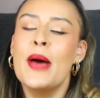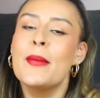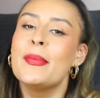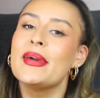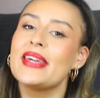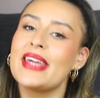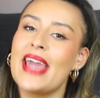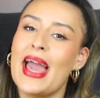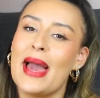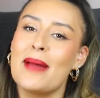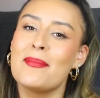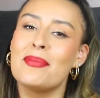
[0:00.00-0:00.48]

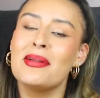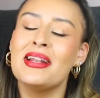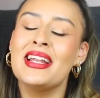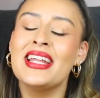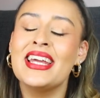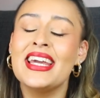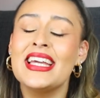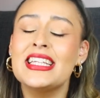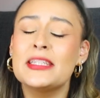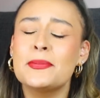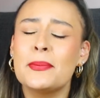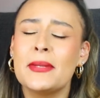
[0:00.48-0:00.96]
But yeah,
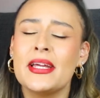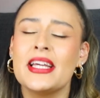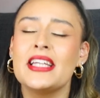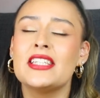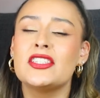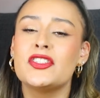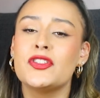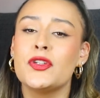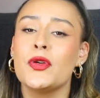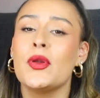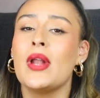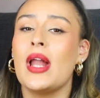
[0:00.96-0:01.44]
please,
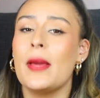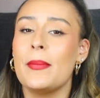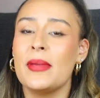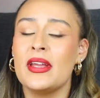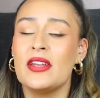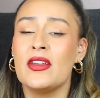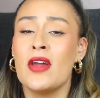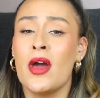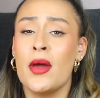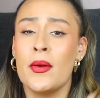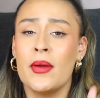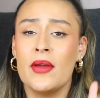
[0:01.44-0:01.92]
please do let
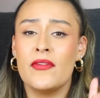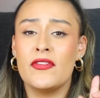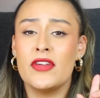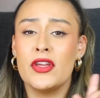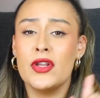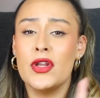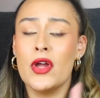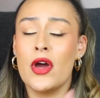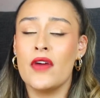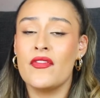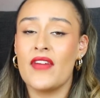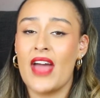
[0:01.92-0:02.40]
me know if
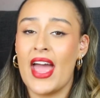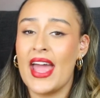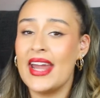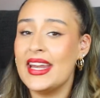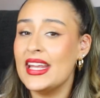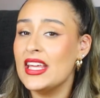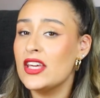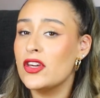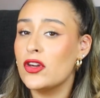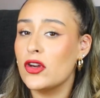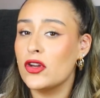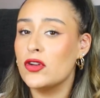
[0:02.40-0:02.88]
you know of
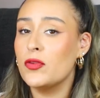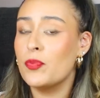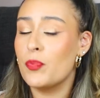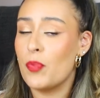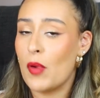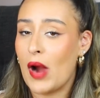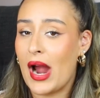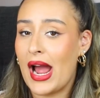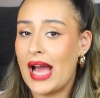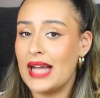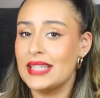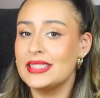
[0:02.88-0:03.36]
any good
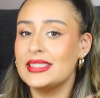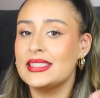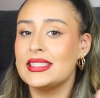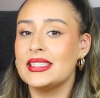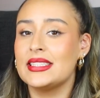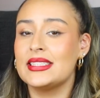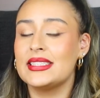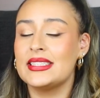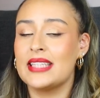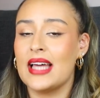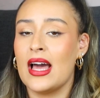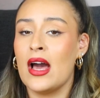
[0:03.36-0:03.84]
brands
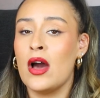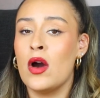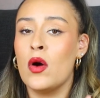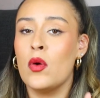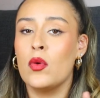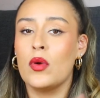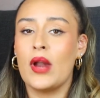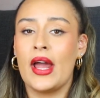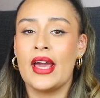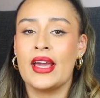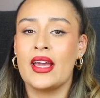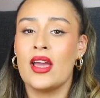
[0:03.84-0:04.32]
that
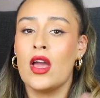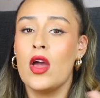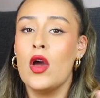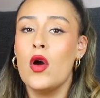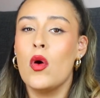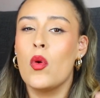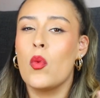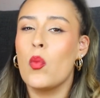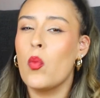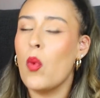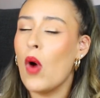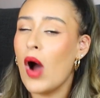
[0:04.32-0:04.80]
sell like
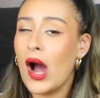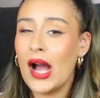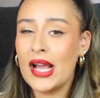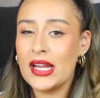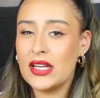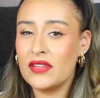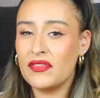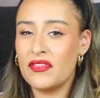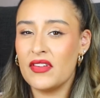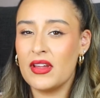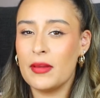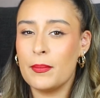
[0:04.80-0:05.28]

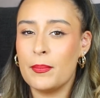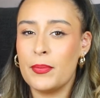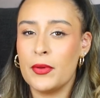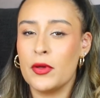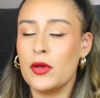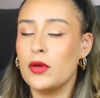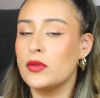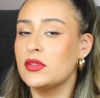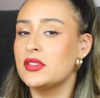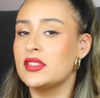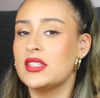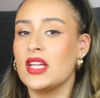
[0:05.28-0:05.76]
wide fit
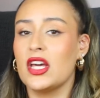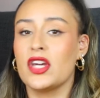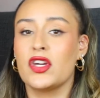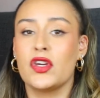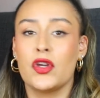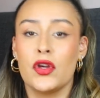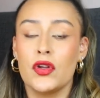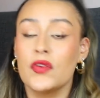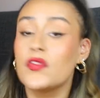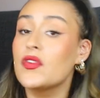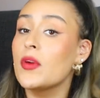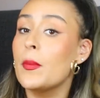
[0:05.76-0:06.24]
boots that are
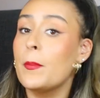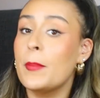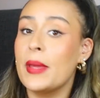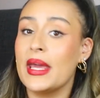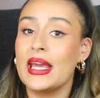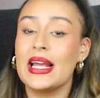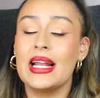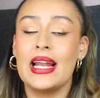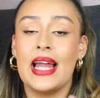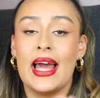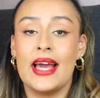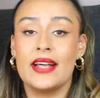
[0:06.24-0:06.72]
good for
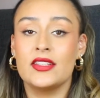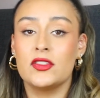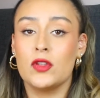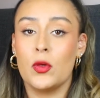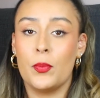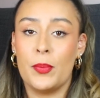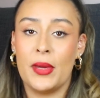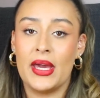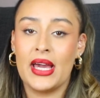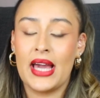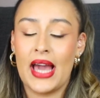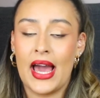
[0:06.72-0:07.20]
big legs
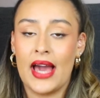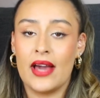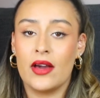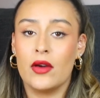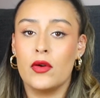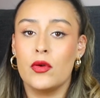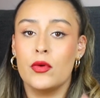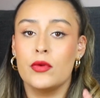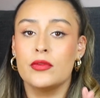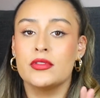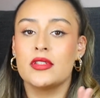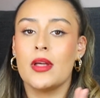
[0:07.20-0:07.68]
or big
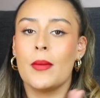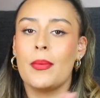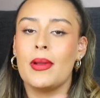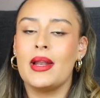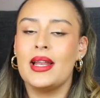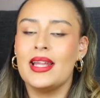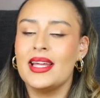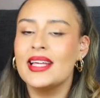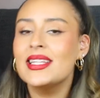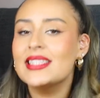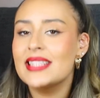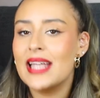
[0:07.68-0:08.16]
ankles.
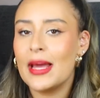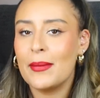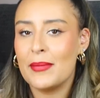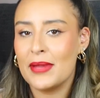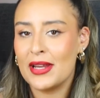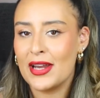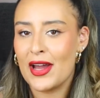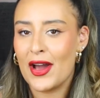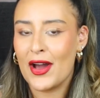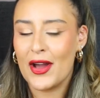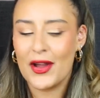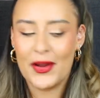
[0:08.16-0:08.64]
Please let
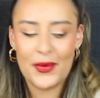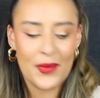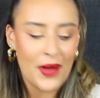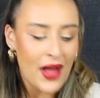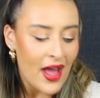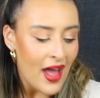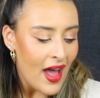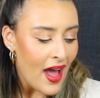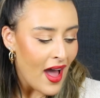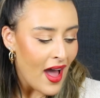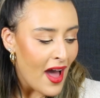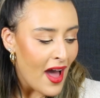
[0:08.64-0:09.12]
me know.
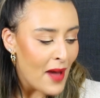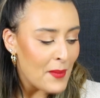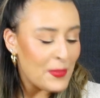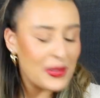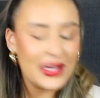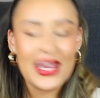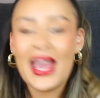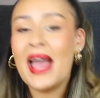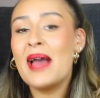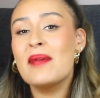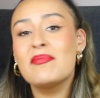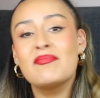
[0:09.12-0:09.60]

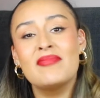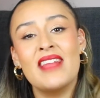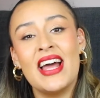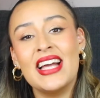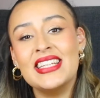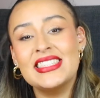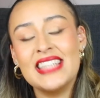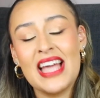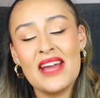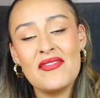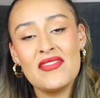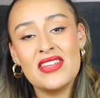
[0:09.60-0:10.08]
But yeah,
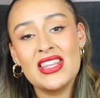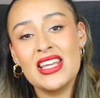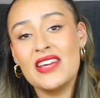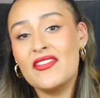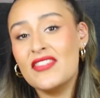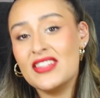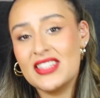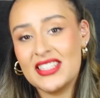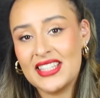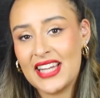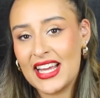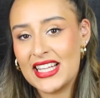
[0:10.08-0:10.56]
that is
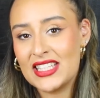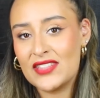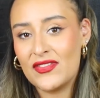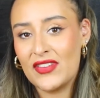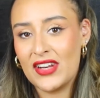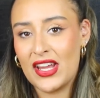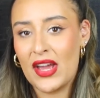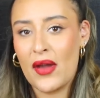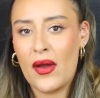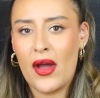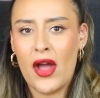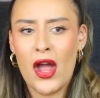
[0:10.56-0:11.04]
everything for today's
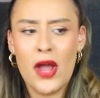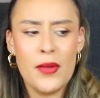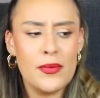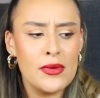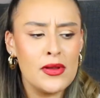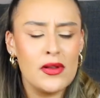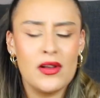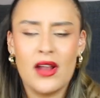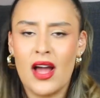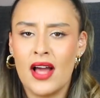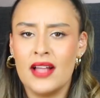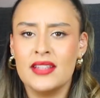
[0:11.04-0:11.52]
video. I hope
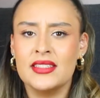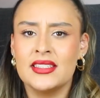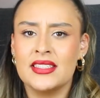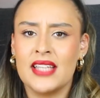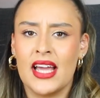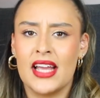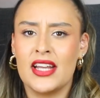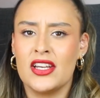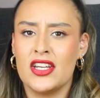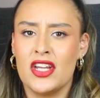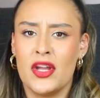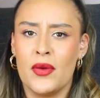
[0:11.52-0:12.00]
you learned
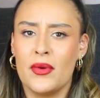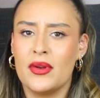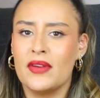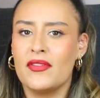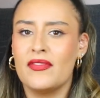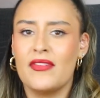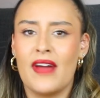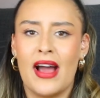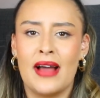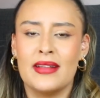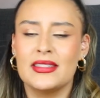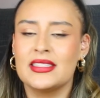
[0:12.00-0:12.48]
something new and
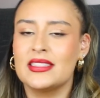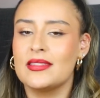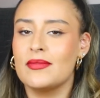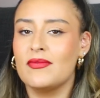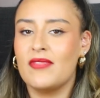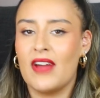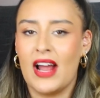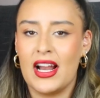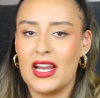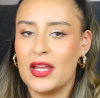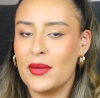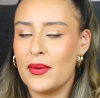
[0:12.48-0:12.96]
found some
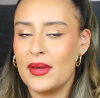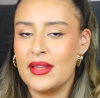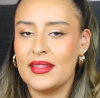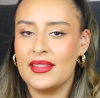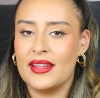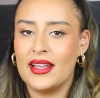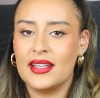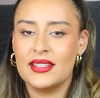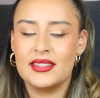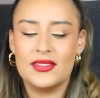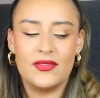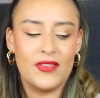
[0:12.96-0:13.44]
value in
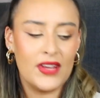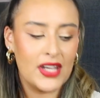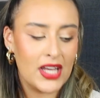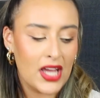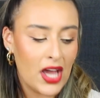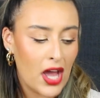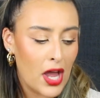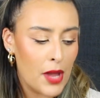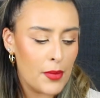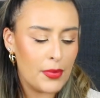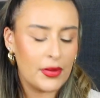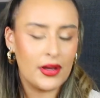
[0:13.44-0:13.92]
this
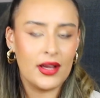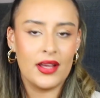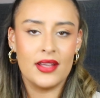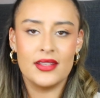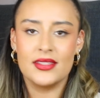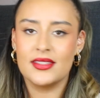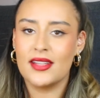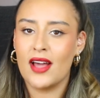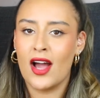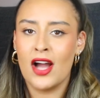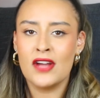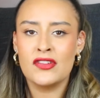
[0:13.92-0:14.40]
video,
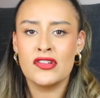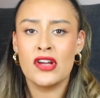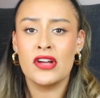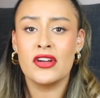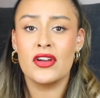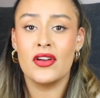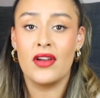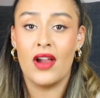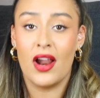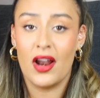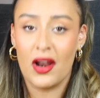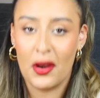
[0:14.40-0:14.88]
because I
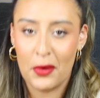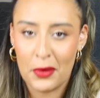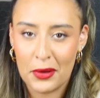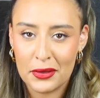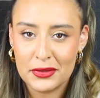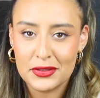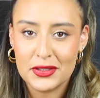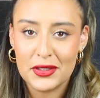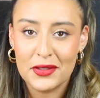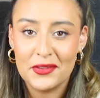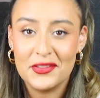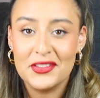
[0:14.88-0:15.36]
tried on a
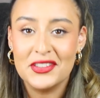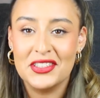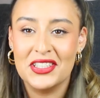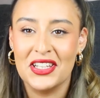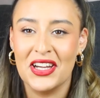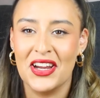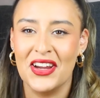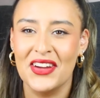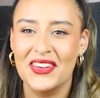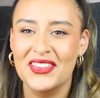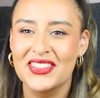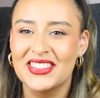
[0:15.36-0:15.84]
lot of
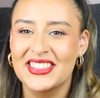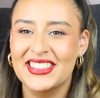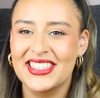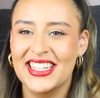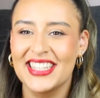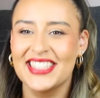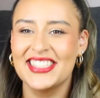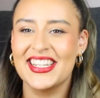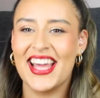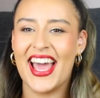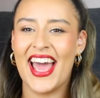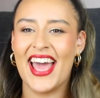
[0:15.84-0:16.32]
shoes
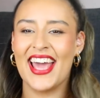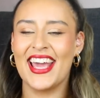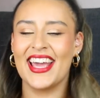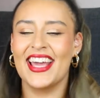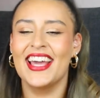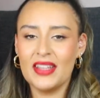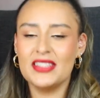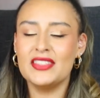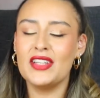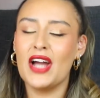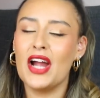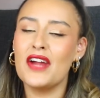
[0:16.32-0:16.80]

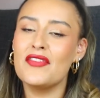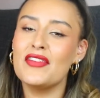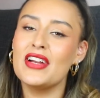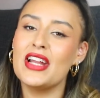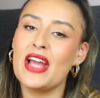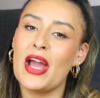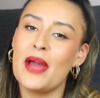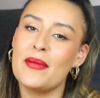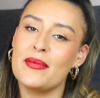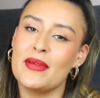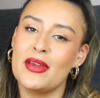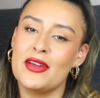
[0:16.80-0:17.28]
today. So I
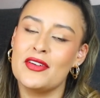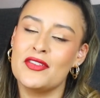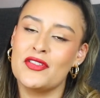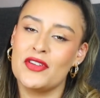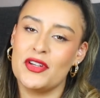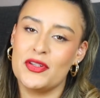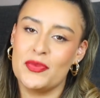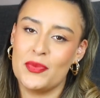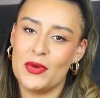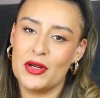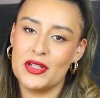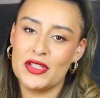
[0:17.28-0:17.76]
really hope you
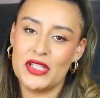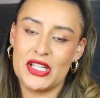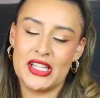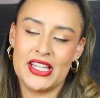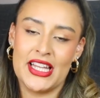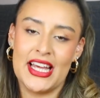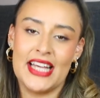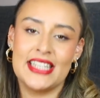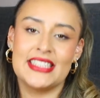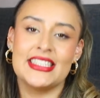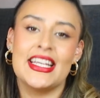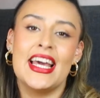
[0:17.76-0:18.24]
enjoyed watching
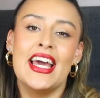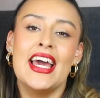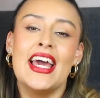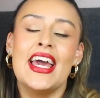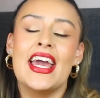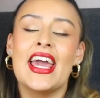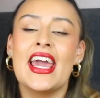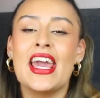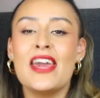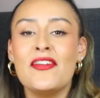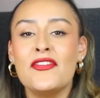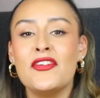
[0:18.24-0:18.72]
this.
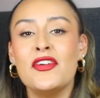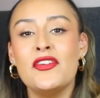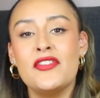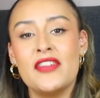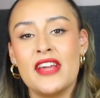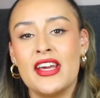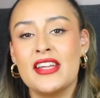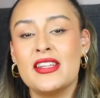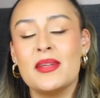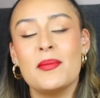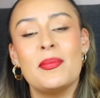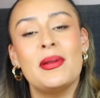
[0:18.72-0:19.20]
If you
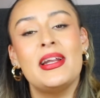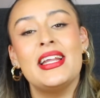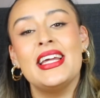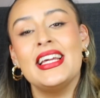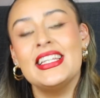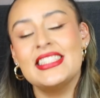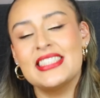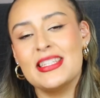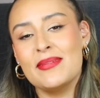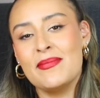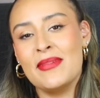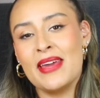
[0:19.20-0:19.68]
did,
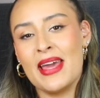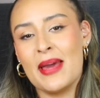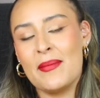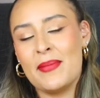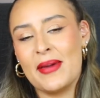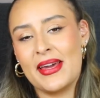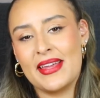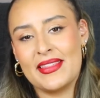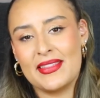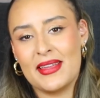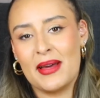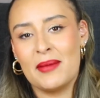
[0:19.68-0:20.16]
please give me a
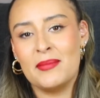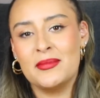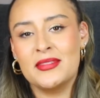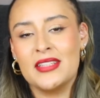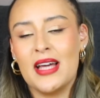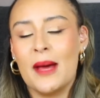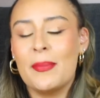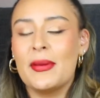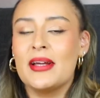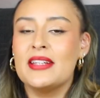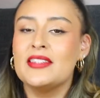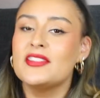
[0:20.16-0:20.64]
big thumbs
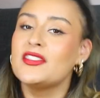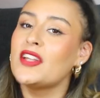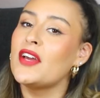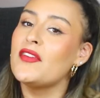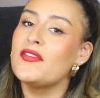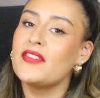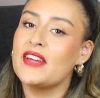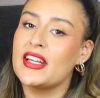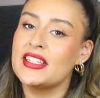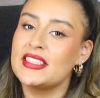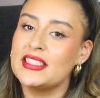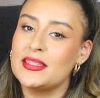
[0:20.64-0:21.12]
up and
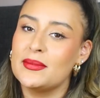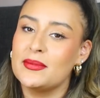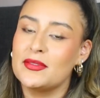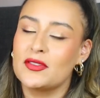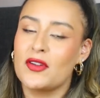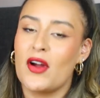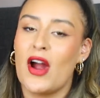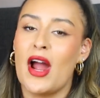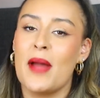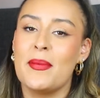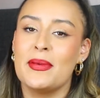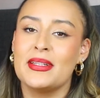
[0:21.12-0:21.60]
don't forget to
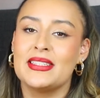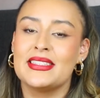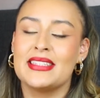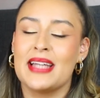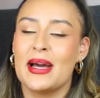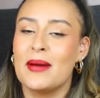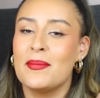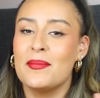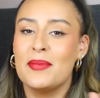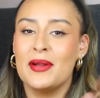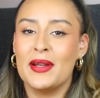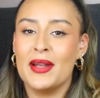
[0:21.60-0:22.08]
subscribe, it's
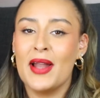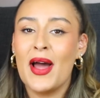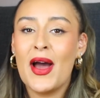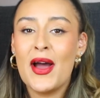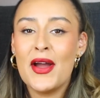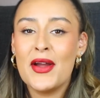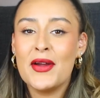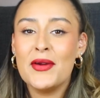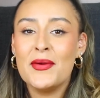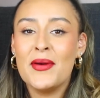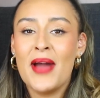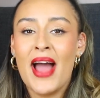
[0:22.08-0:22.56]
down
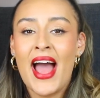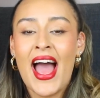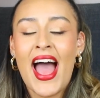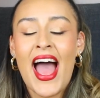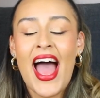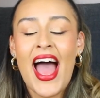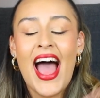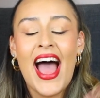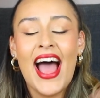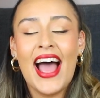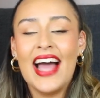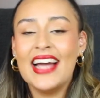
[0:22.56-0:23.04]
below.
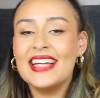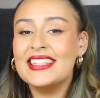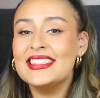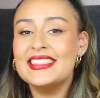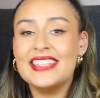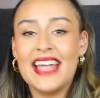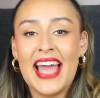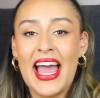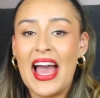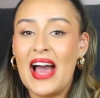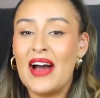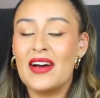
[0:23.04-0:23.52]

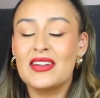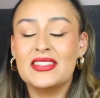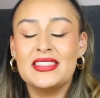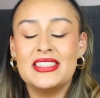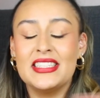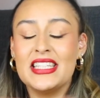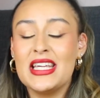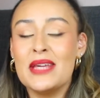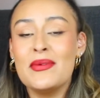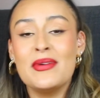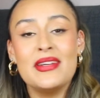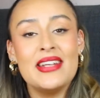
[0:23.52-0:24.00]
And yeah, I'll
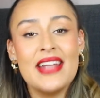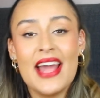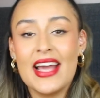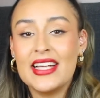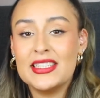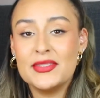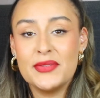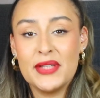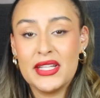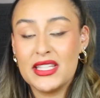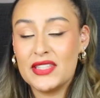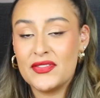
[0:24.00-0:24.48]
see you in
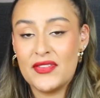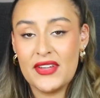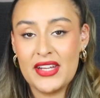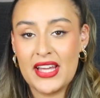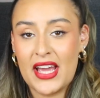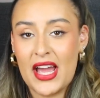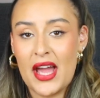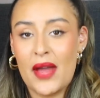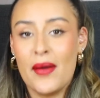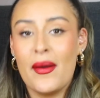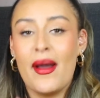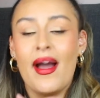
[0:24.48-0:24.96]
next week's
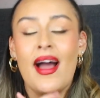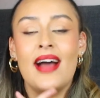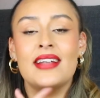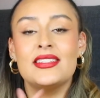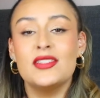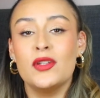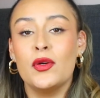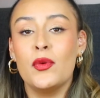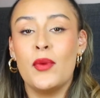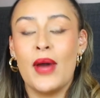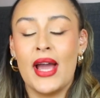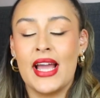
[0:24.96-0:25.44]
video.
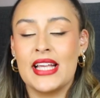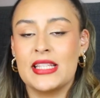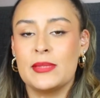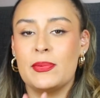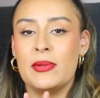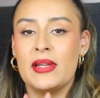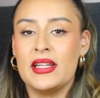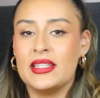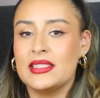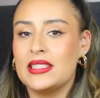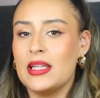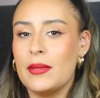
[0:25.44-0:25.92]
As always,
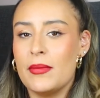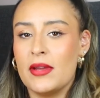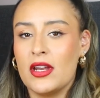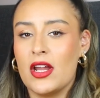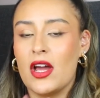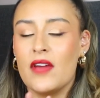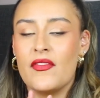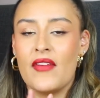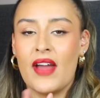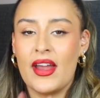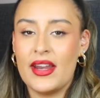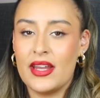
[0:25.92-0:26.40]
please let me
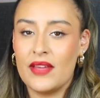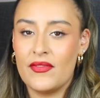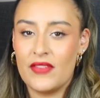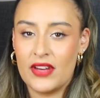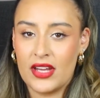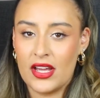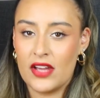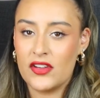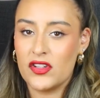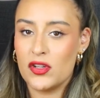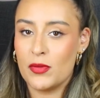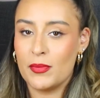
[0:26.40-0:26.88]
know of any
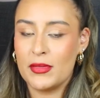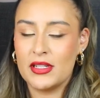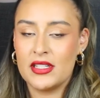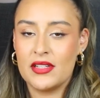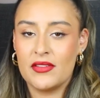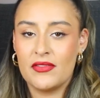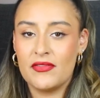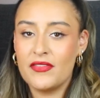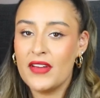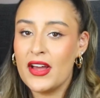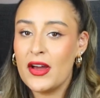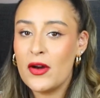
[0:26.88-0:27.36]
videos you want me
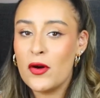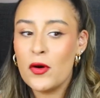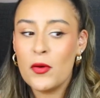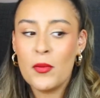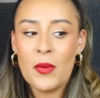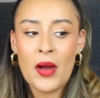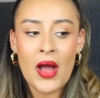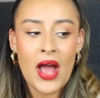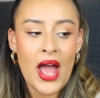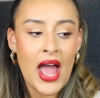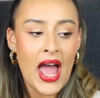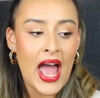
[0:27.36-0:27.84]
to
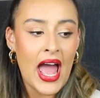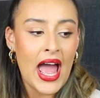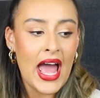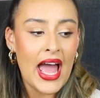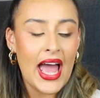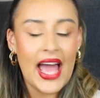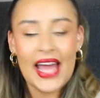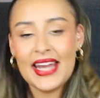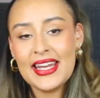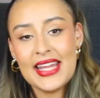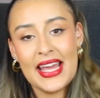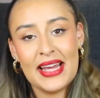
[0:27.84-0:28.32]
film.
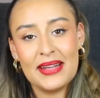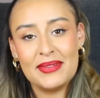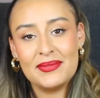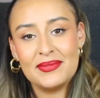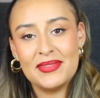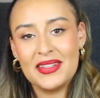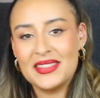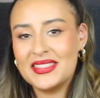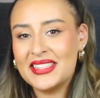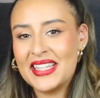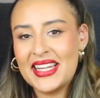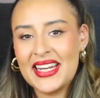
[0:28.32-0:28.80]
And yeah,
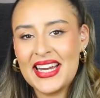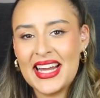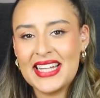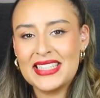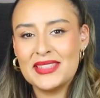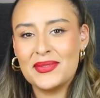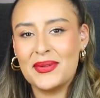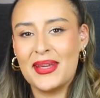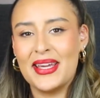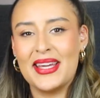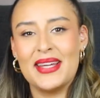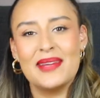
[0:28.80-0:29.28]
I'll see you
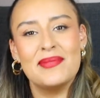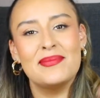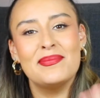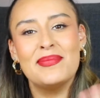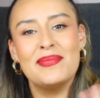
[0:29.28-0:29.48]
next week.